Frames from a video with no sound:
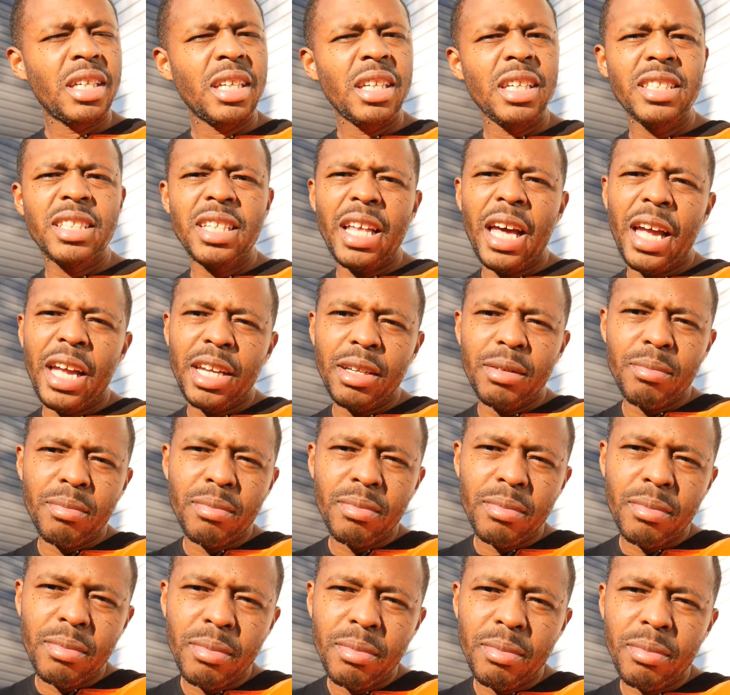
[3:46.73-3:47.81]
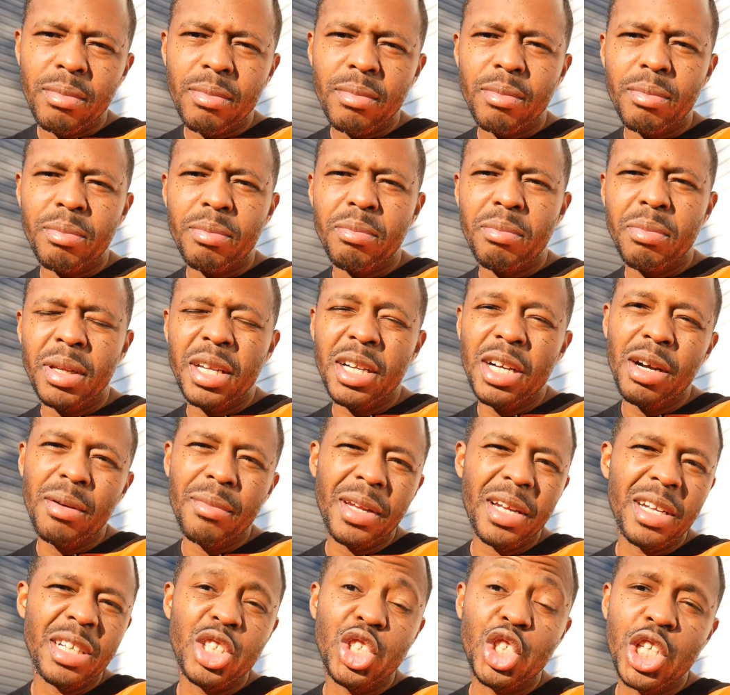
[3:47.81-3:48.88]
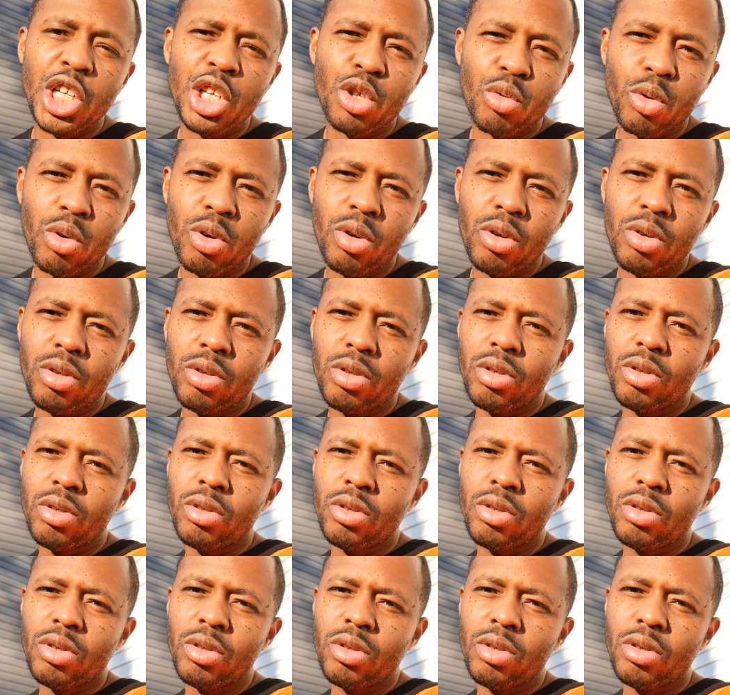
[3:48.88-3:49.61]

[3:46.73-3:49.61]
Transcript: it's like becoming a general